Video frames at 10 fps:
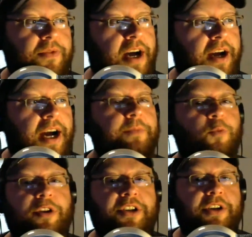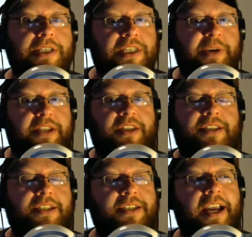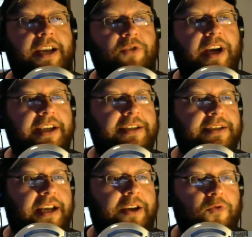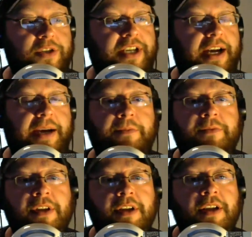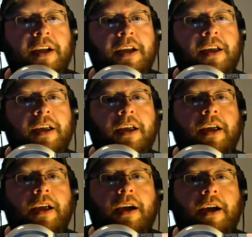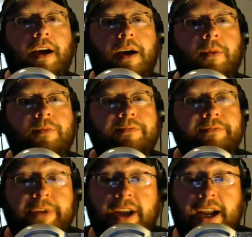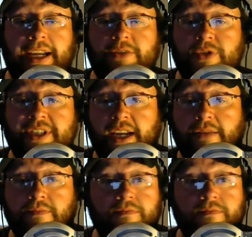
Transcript: I'm more curious about the sustained ratings, like, over time. But I guess we'll see.